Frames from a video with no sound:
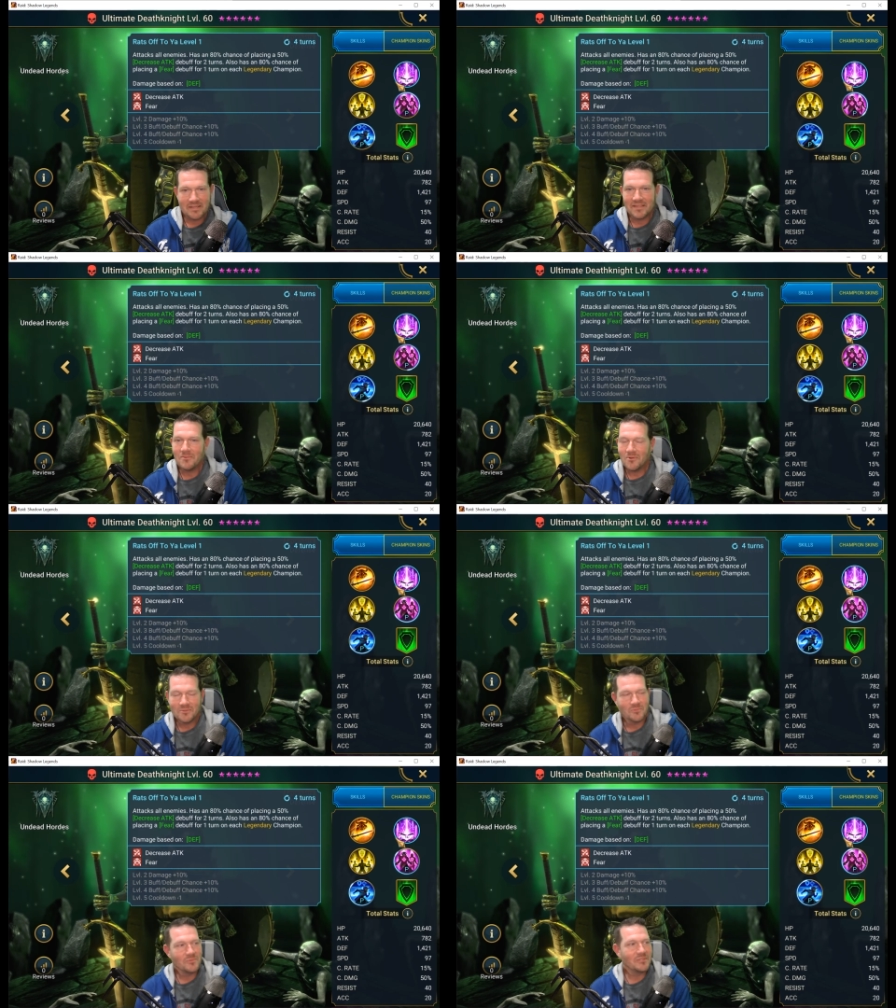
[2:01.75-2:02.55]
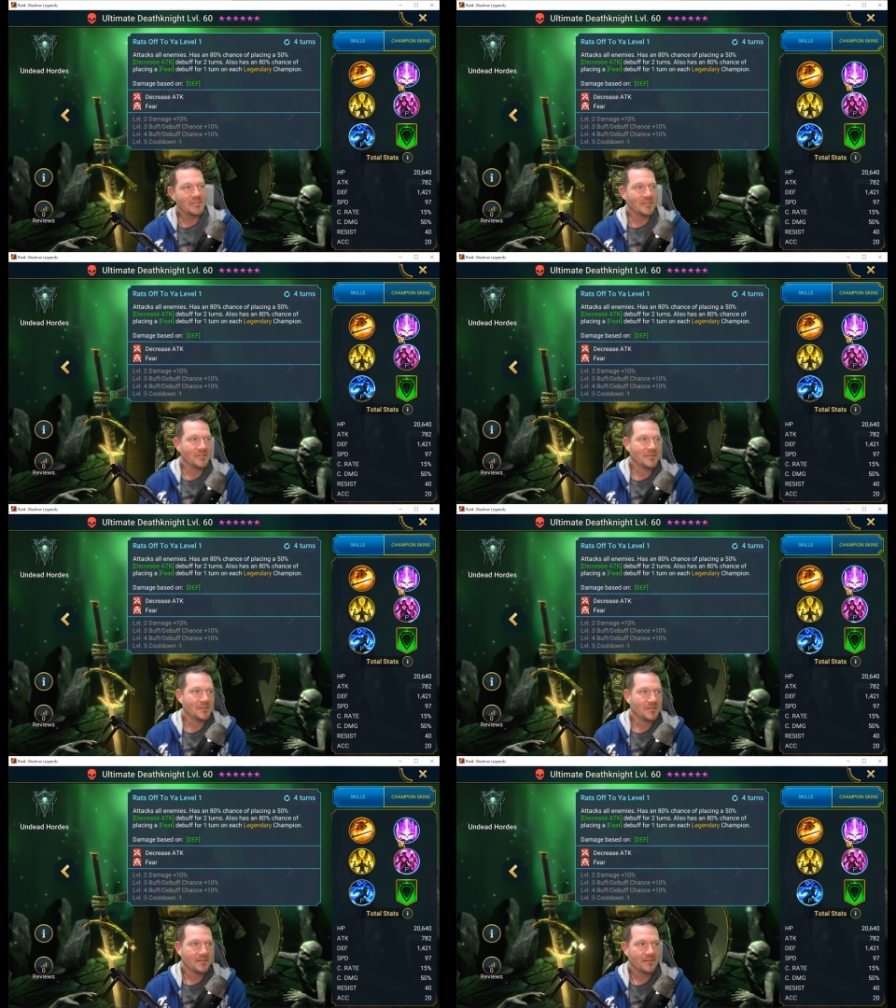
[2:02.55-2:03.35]
They, they worked really
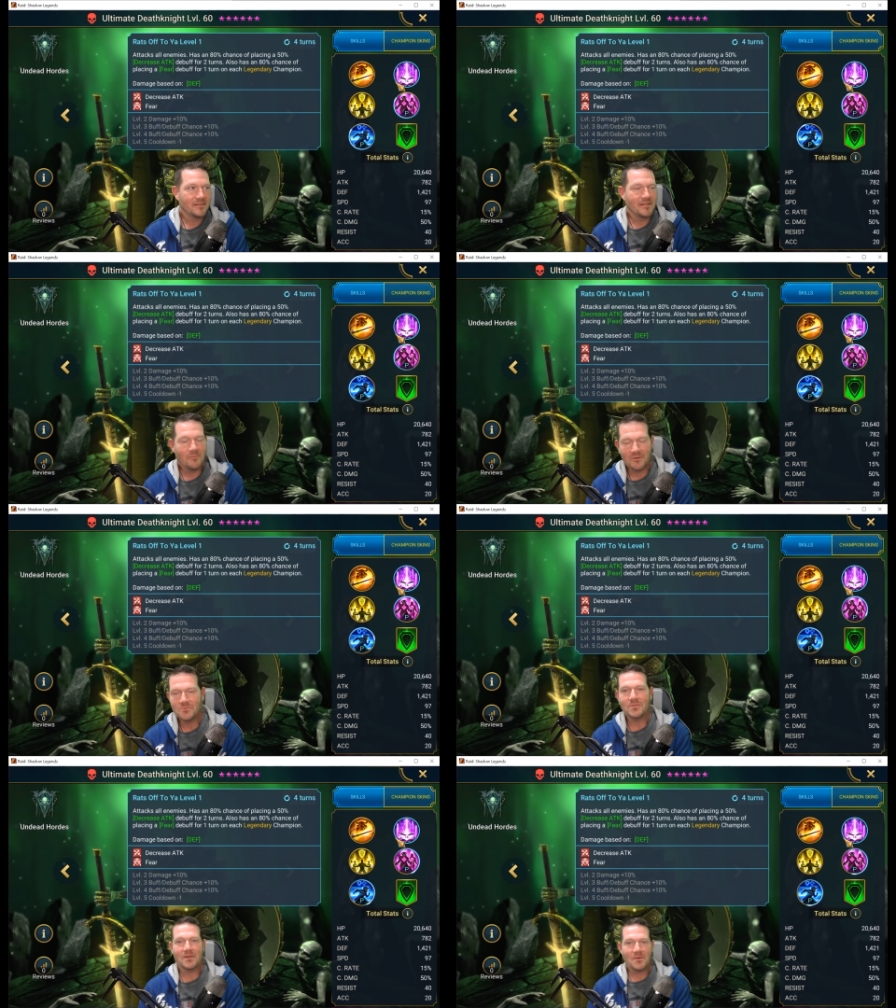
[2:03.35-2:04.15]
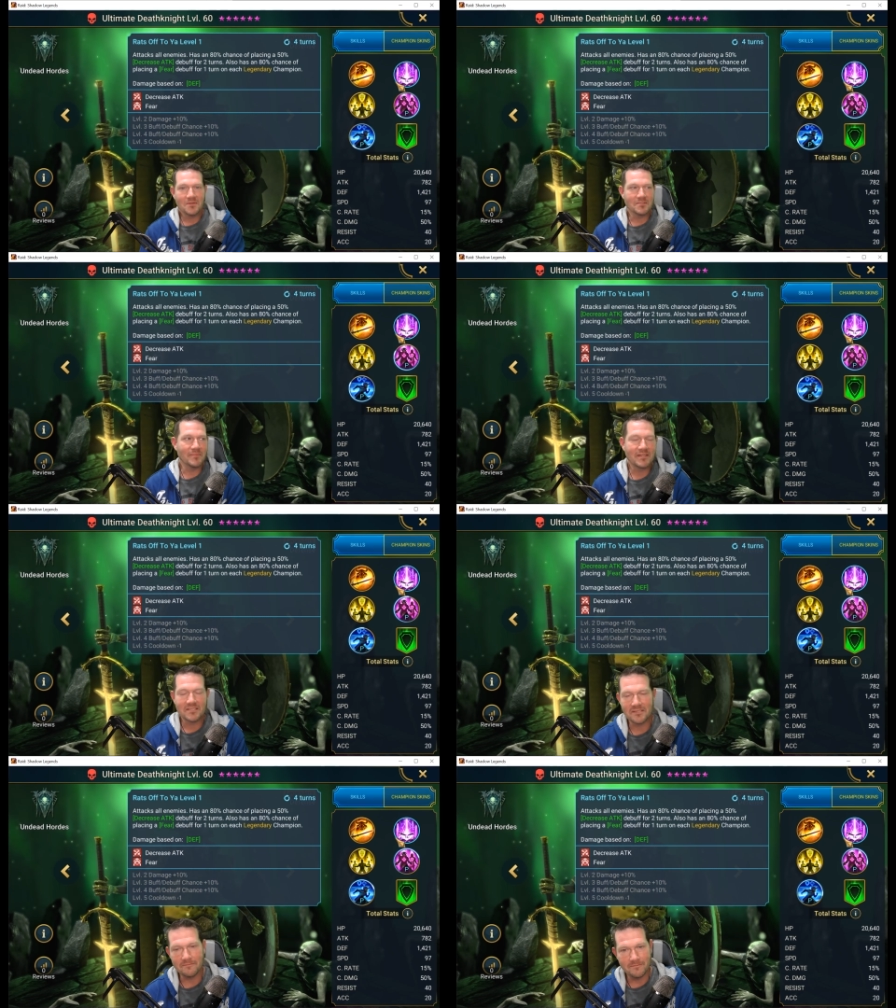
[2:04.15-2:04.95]
they worked really hard to
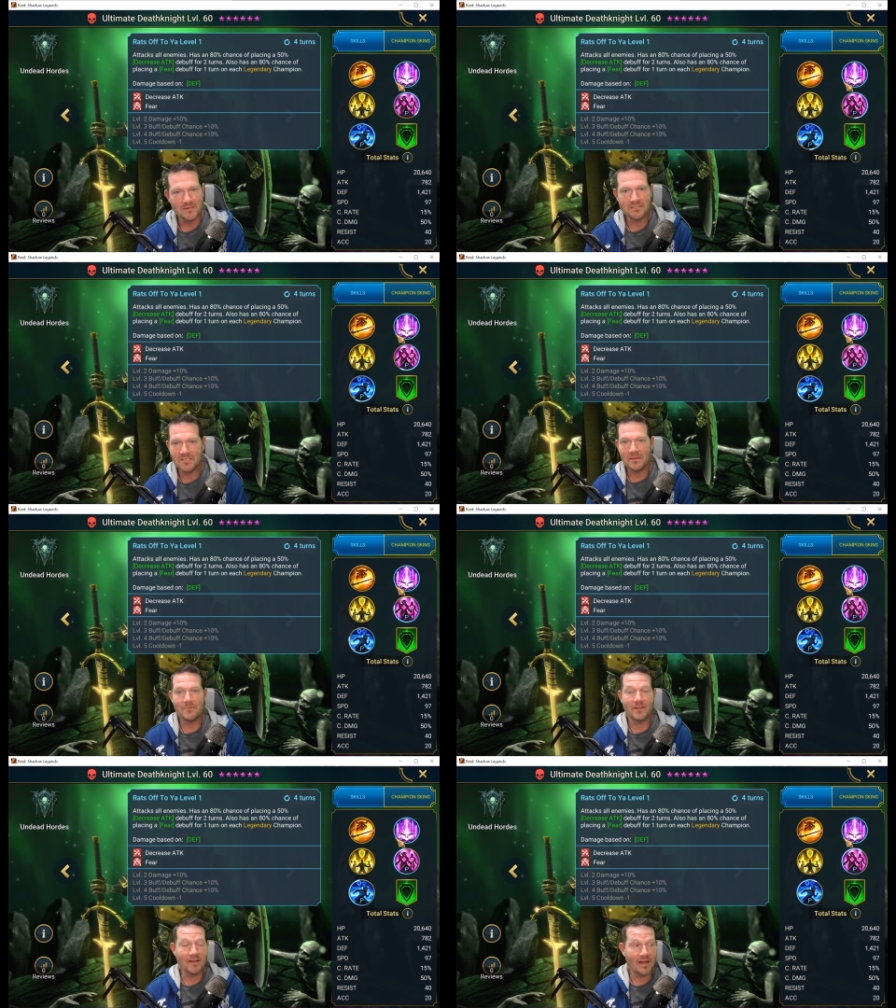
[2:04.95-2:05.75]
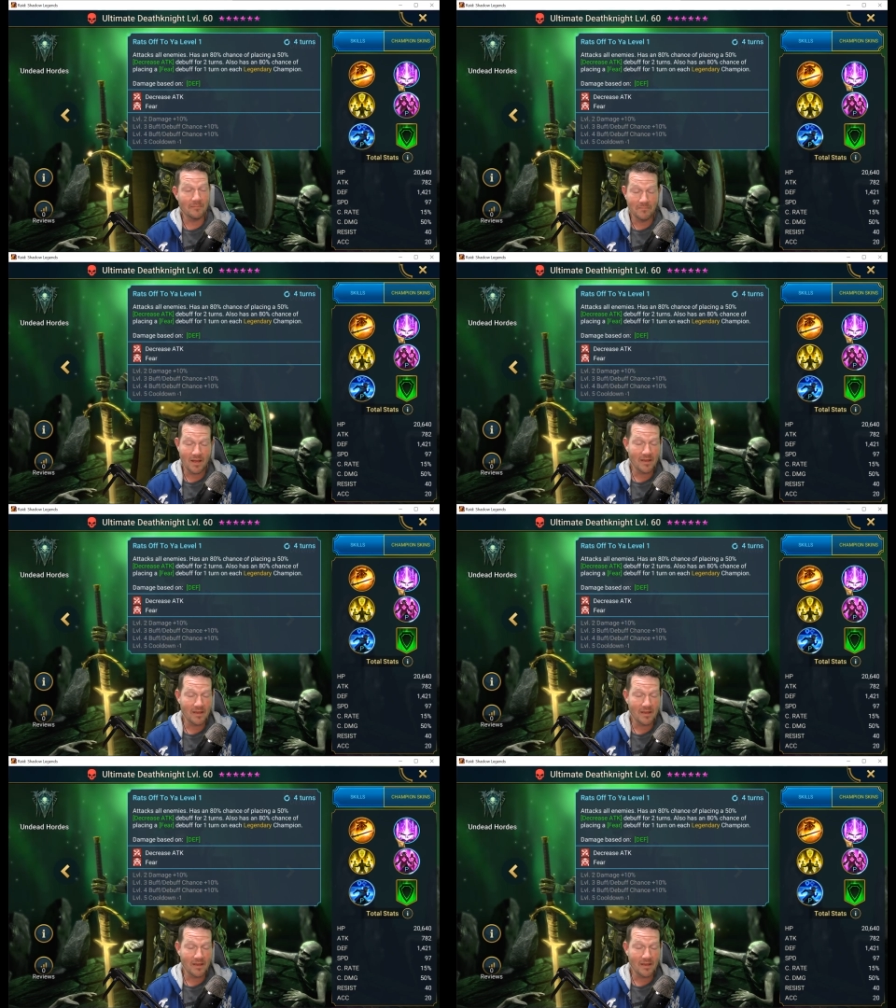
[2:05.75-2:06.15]
make this a fun champion, and I,